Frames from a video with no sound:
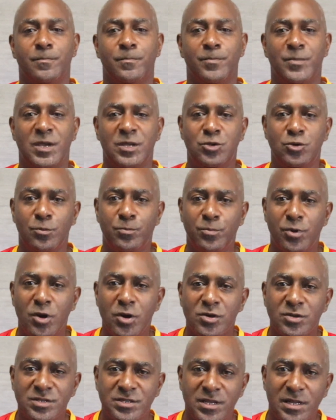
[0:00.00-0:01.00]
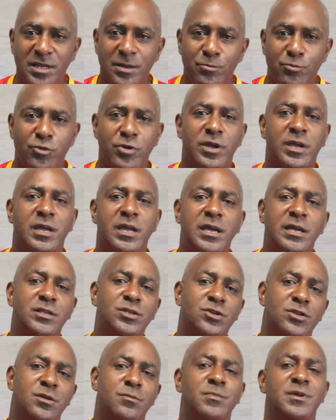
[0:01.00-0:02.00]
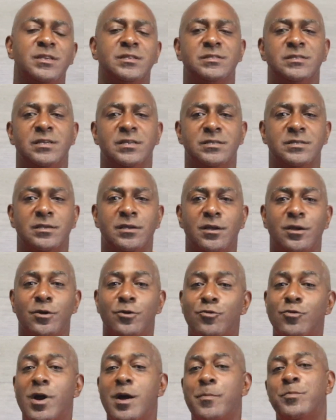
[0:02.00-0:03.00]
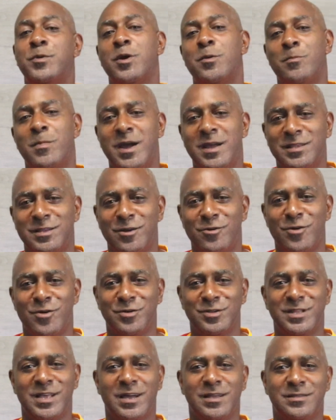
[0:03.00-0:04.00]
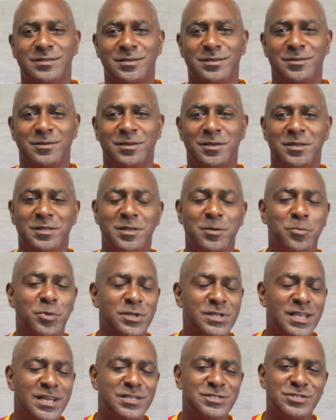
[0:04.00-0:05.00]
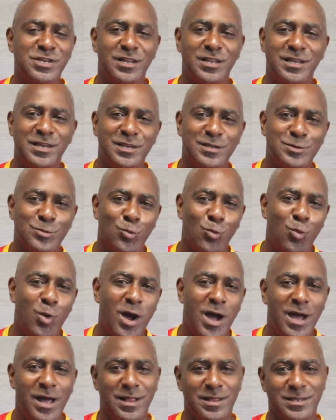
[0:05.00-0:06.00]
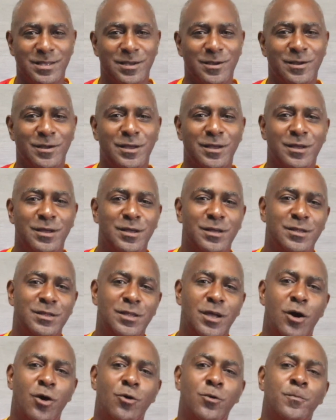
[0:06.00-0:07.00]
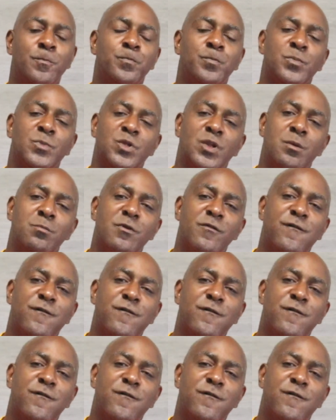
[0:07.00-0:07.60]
that you personally bring into the business. Wrap your mind around that. The potential is wild. Now, number